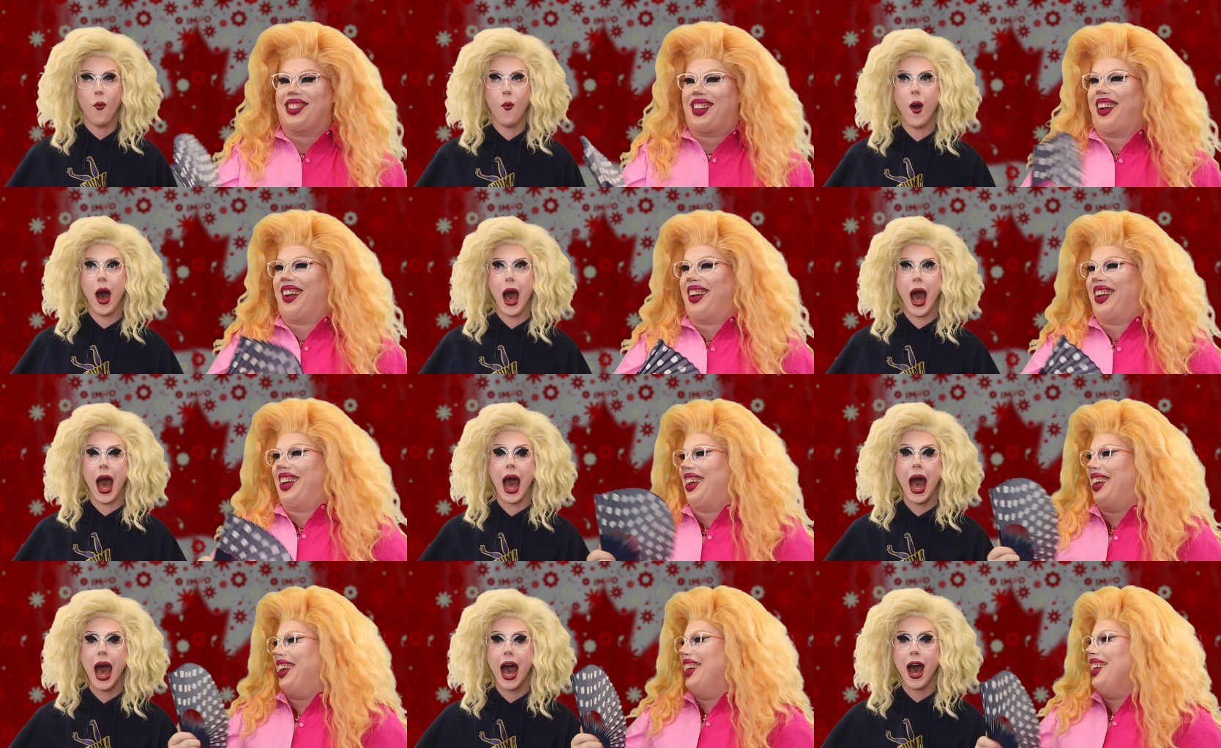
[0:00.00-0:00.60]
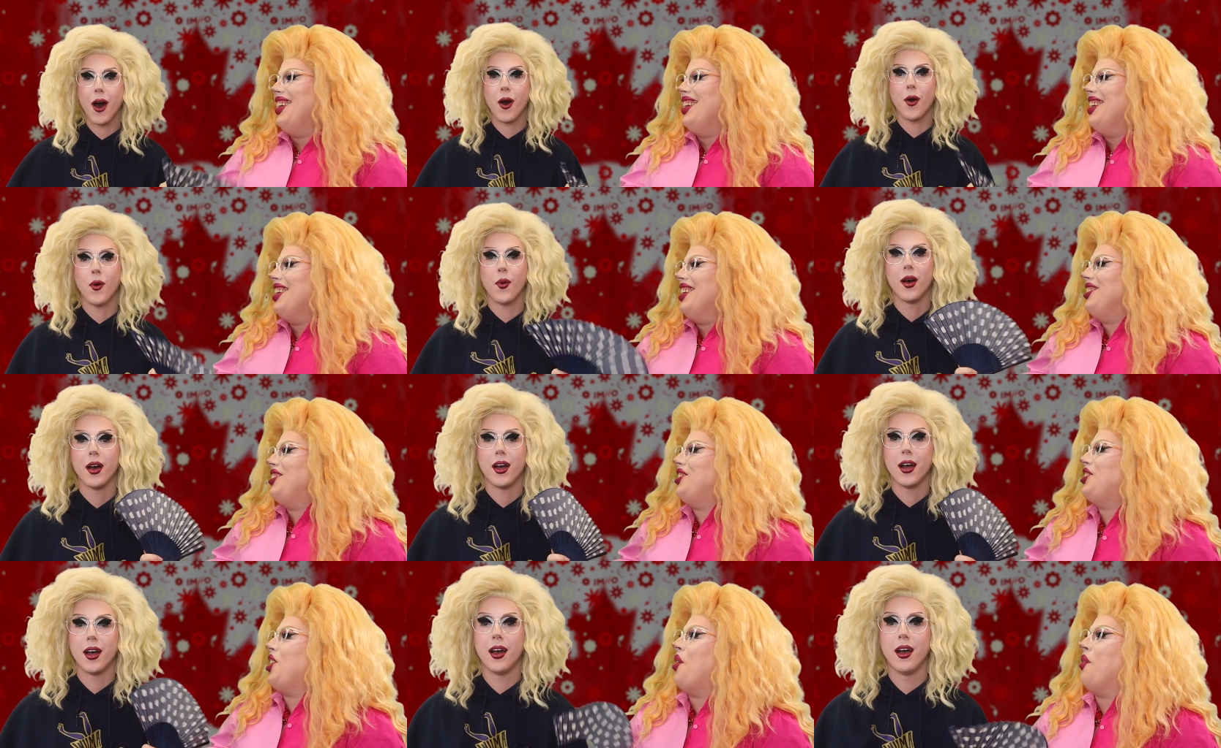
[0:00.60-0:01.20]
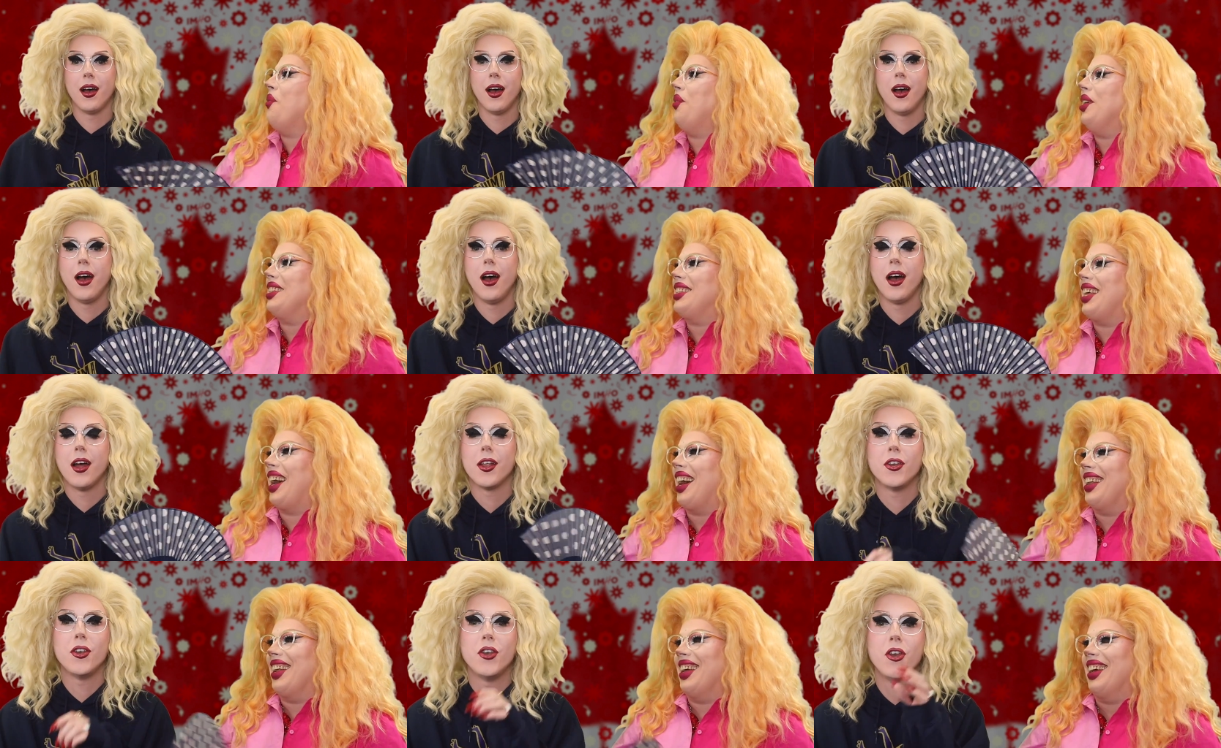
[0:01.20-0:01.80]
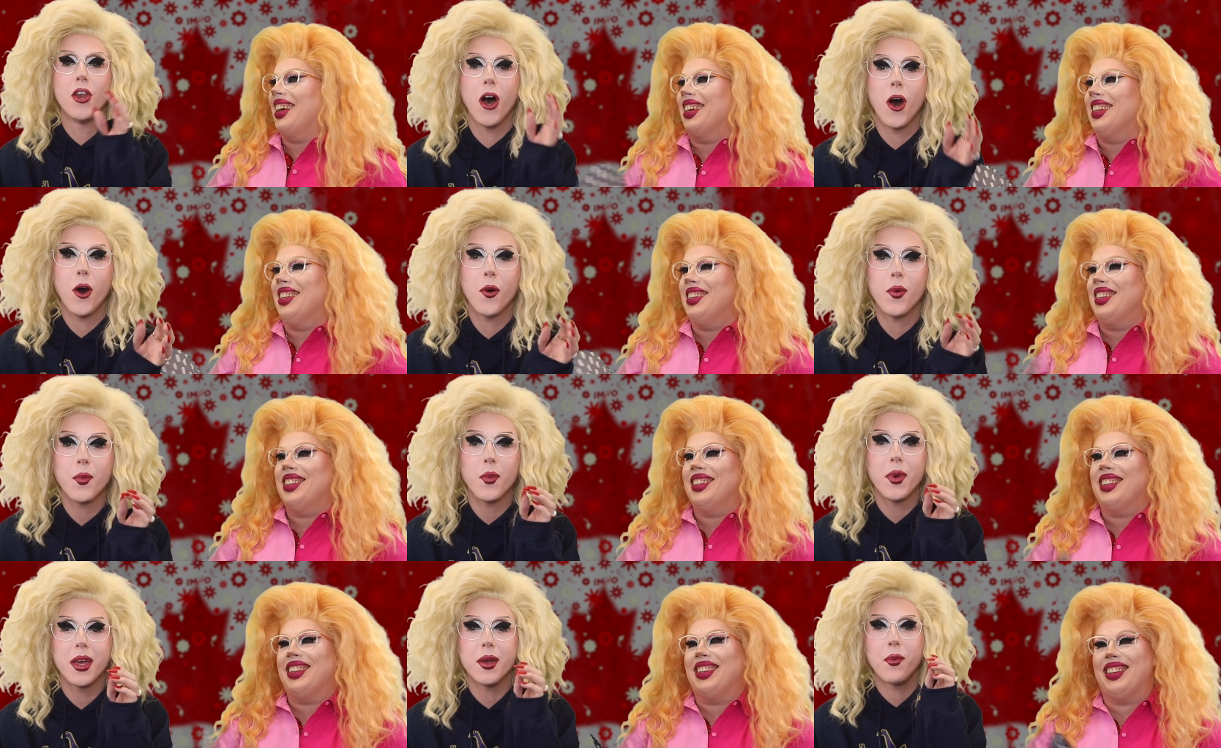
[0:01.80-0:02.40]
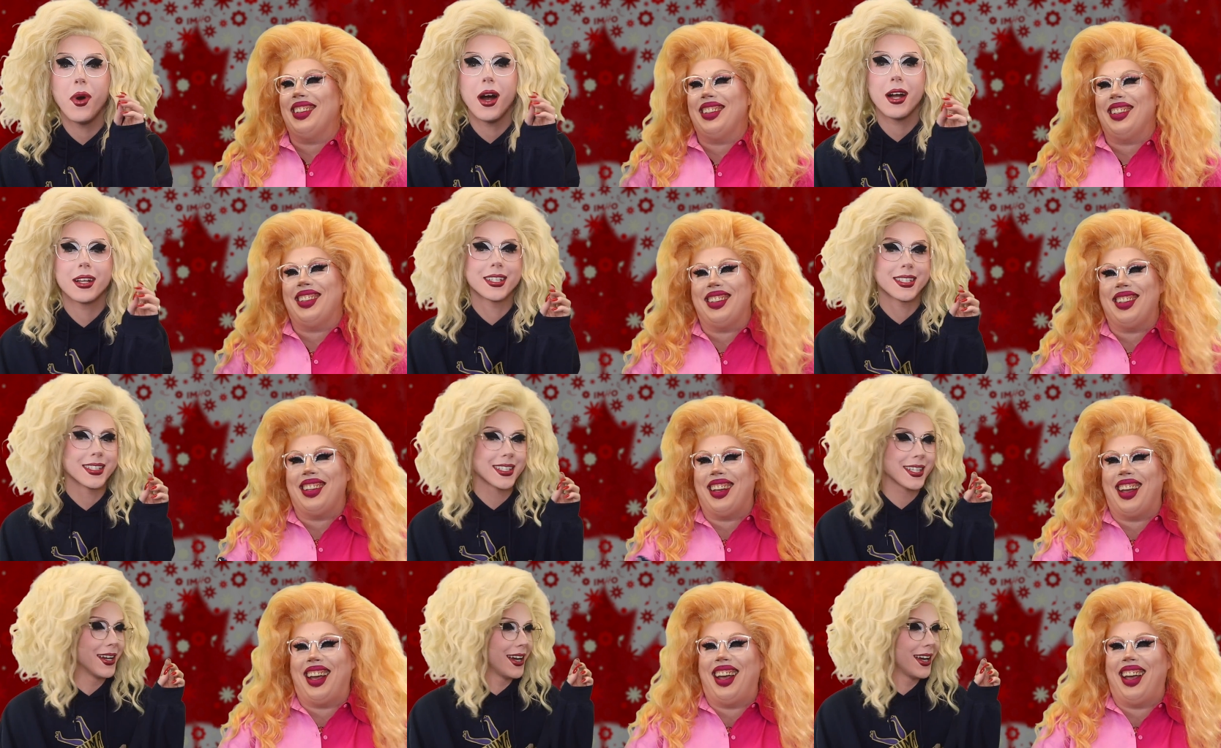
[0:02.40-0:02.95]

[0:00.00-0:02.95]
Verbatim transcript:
Speaker 1: sorry. Wow. Don't put that in. No, we watched